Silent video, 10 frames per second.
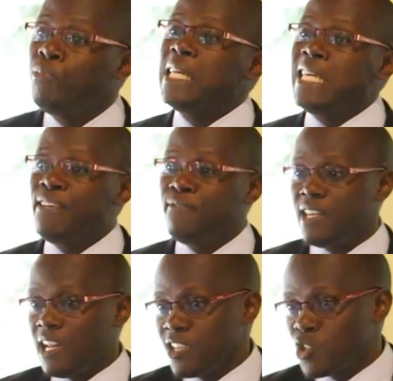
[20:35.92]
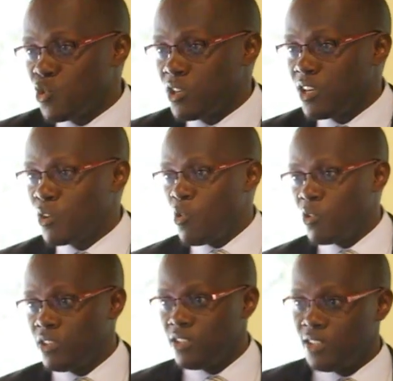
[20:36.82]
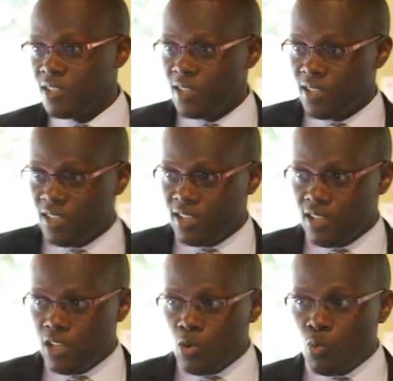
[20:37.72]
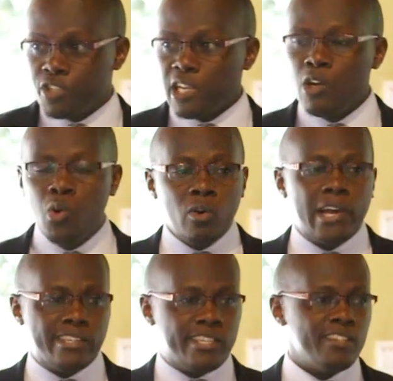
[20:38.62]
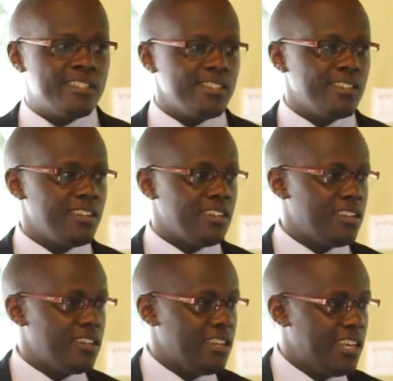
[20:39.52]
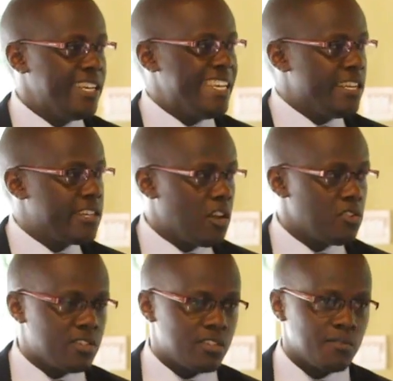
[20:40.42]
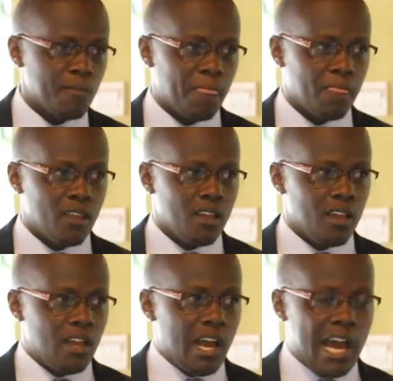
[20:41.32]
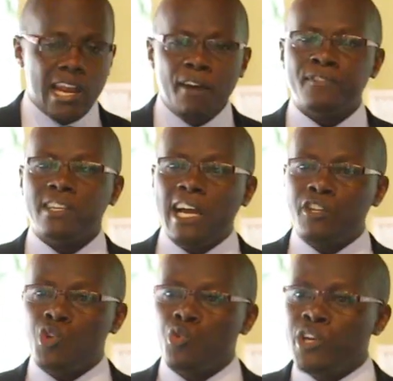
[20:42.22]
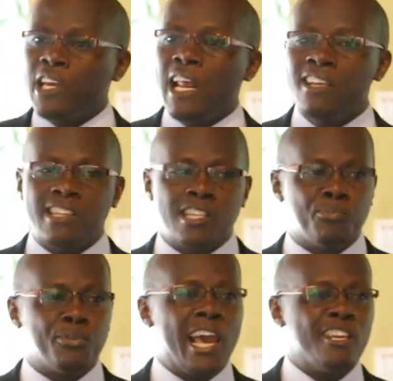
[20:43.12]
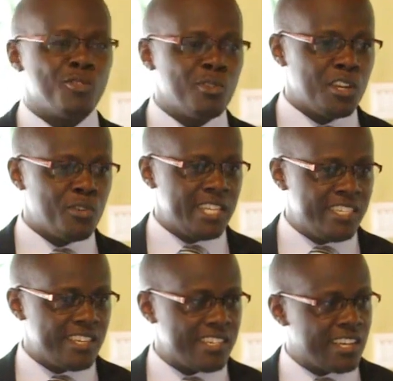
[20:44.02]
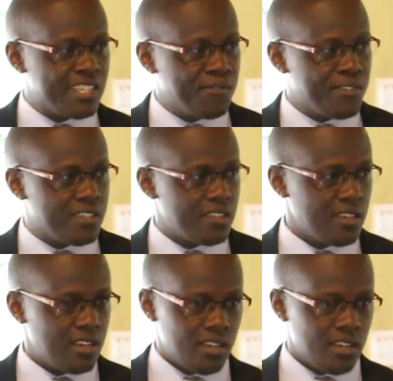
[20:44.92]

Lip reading: believe in an extraordinary God. We shall look at it in details. And after that, you realize that prayer is not a religious activity,